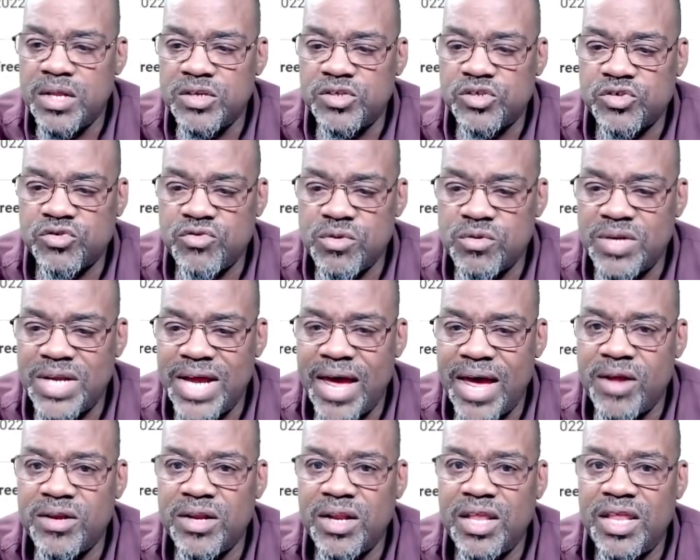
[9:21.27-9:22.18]
Let's scroll
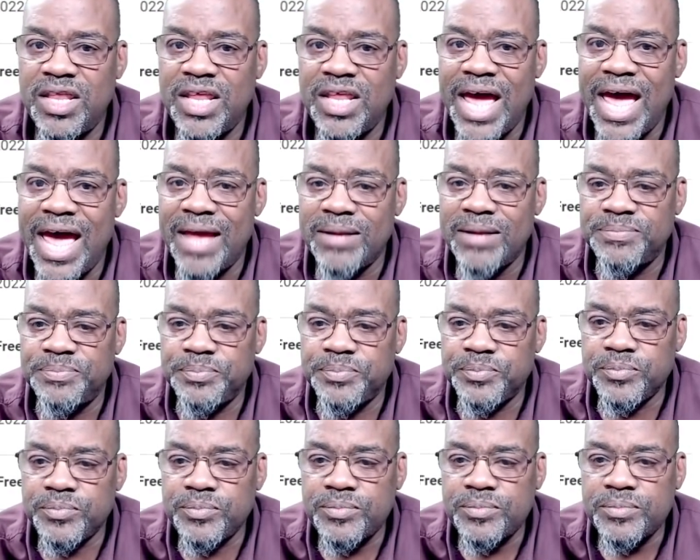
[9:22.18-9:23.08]
down to that
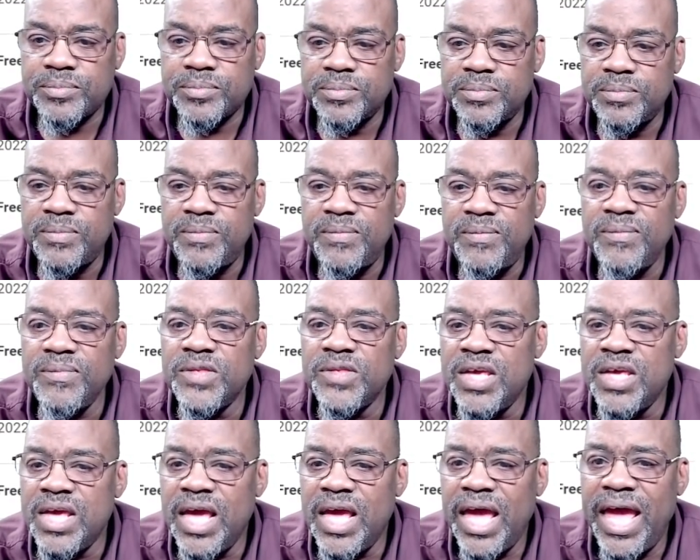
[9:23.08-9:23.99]

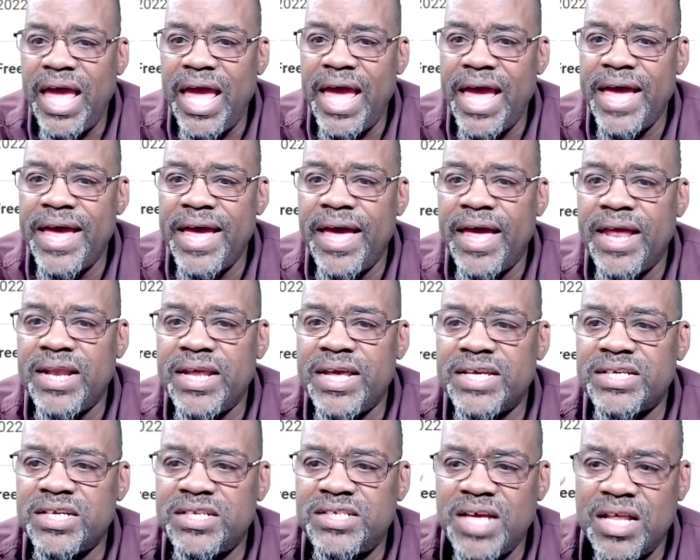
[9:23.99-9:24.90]
and
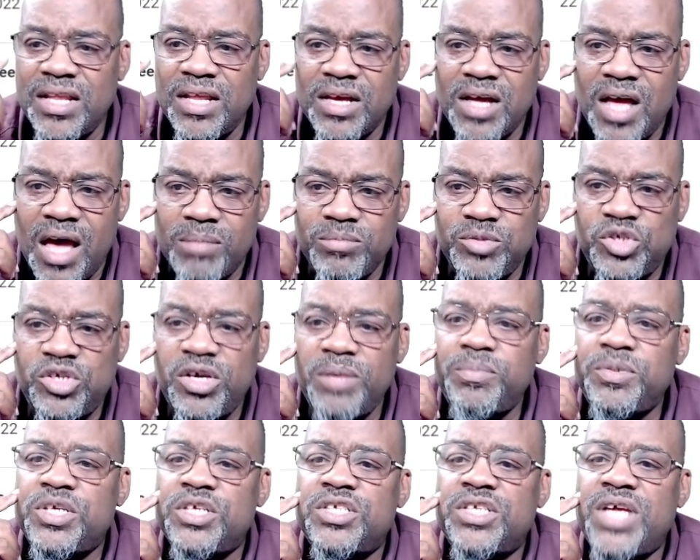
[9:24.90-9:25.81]
is a telecom
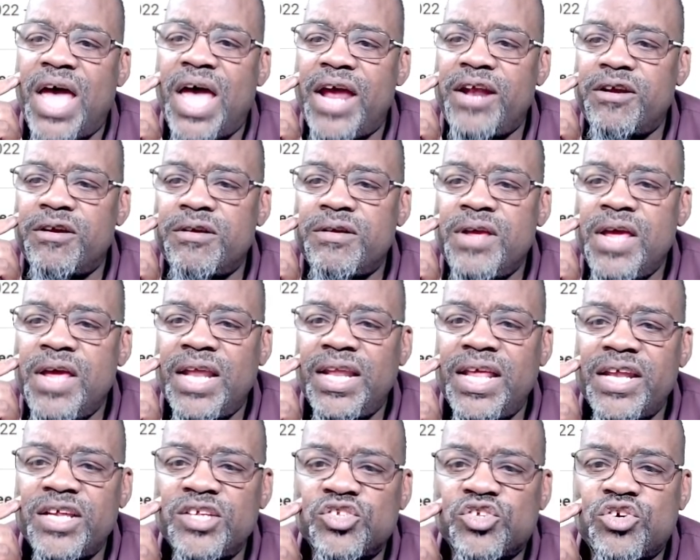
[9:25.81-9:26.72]
chip designer
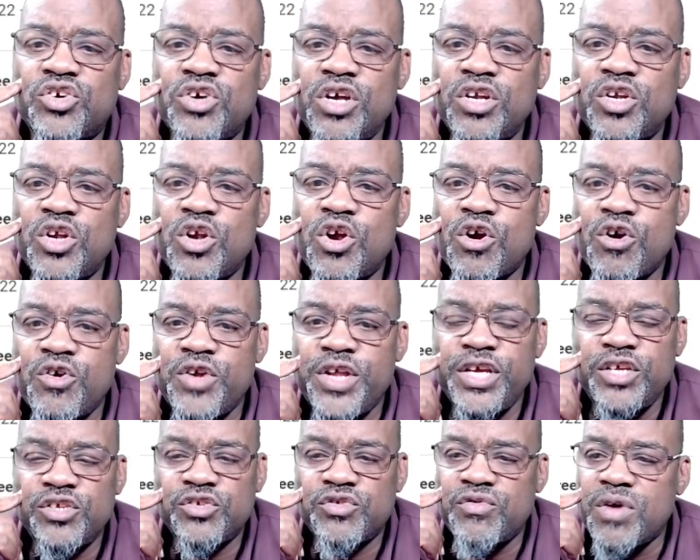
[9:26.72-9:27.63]
that has good
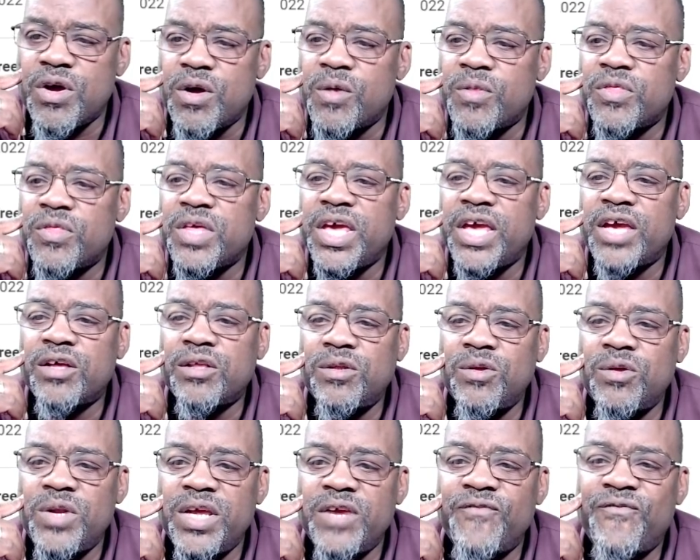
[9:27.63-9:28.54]
earnings growth,
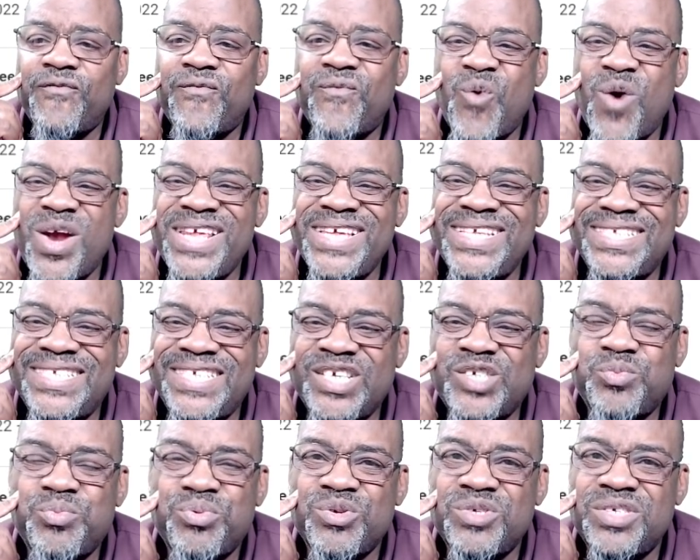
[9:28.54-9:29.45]
including
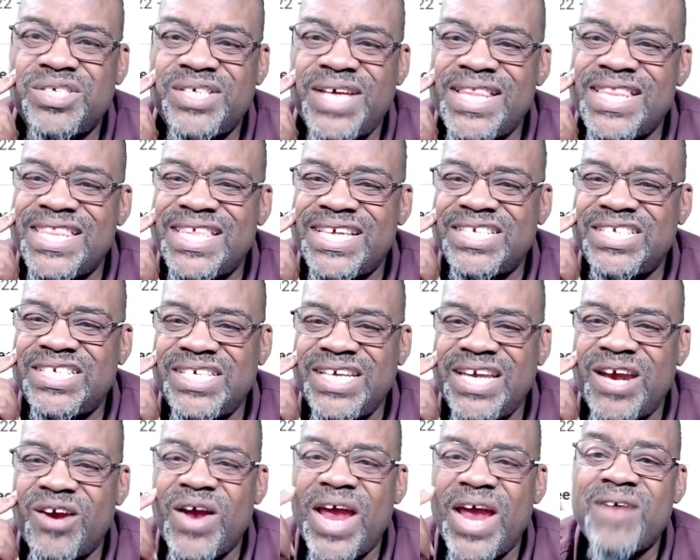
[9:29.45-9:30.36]
46% this
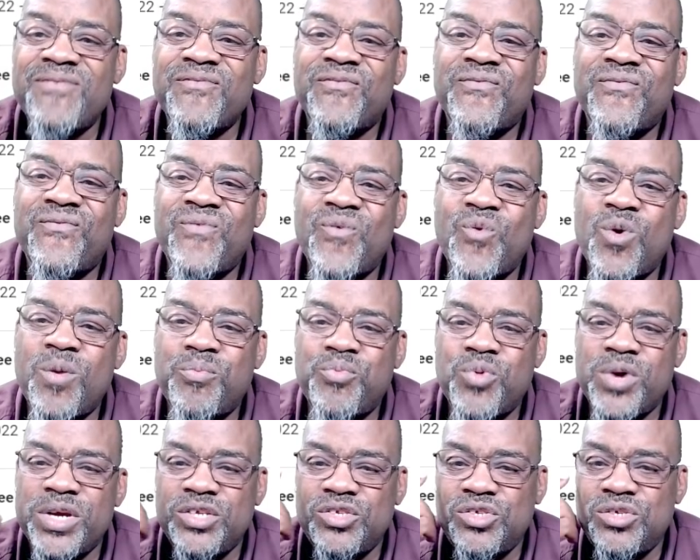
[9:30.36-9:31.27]
year and
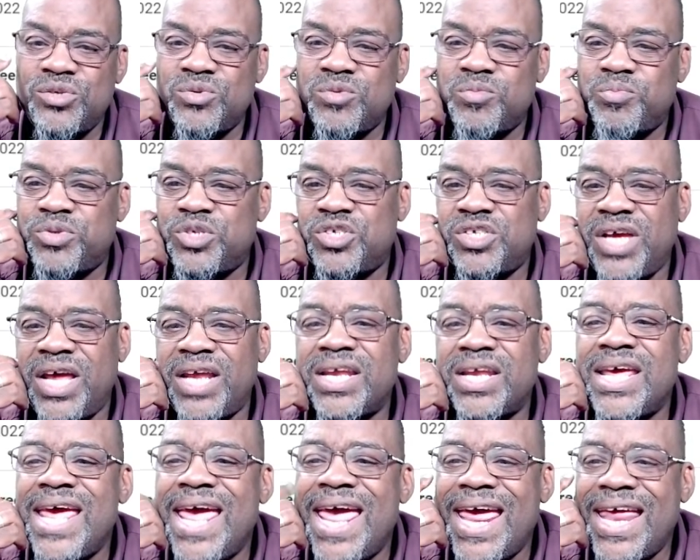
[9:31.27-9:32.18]

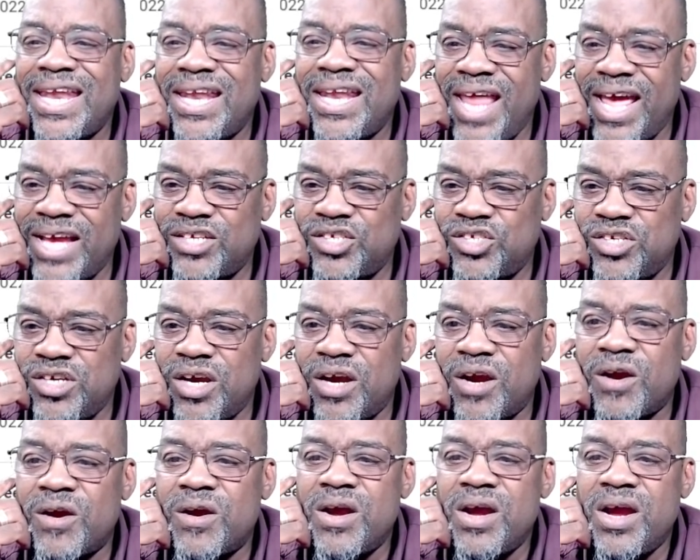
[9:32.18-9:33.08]
4.2% next
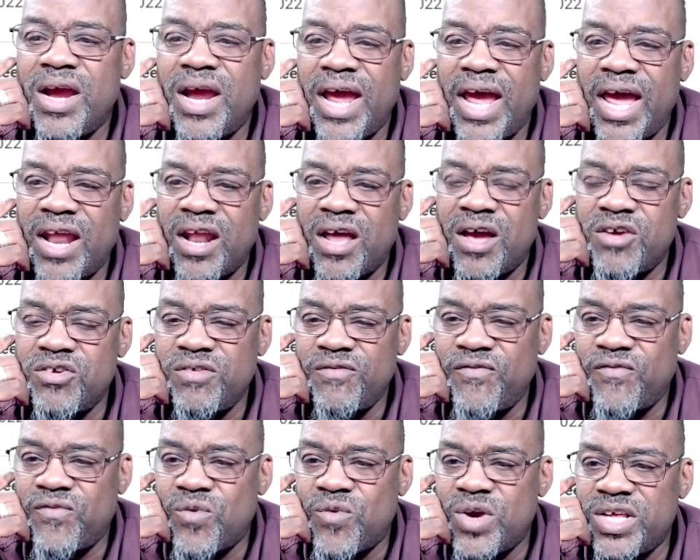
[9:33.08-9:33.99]
year at
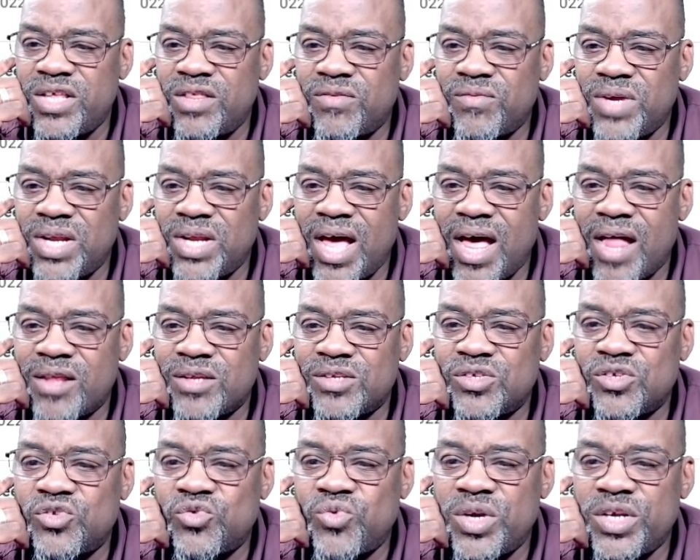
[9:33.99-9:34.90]

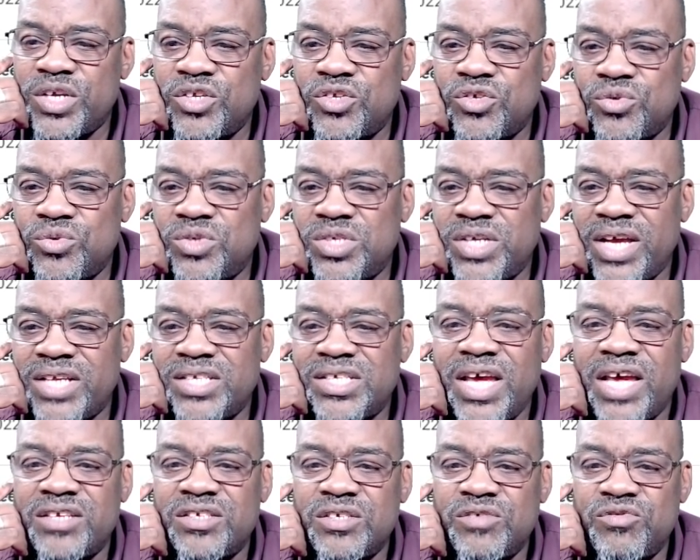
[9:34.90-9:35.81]
$143.22
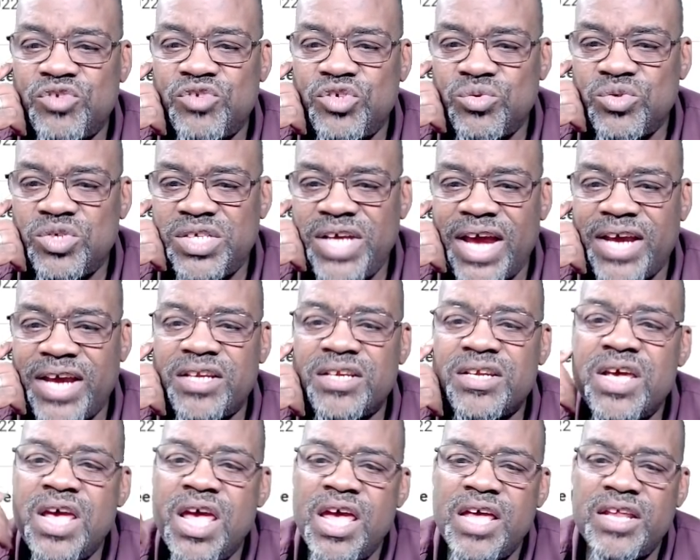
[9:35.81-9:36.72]
as of June
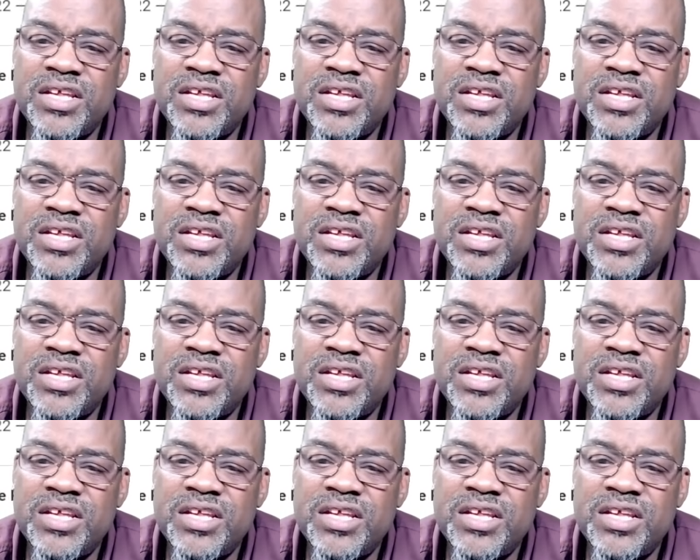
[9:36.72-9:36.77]
2nd.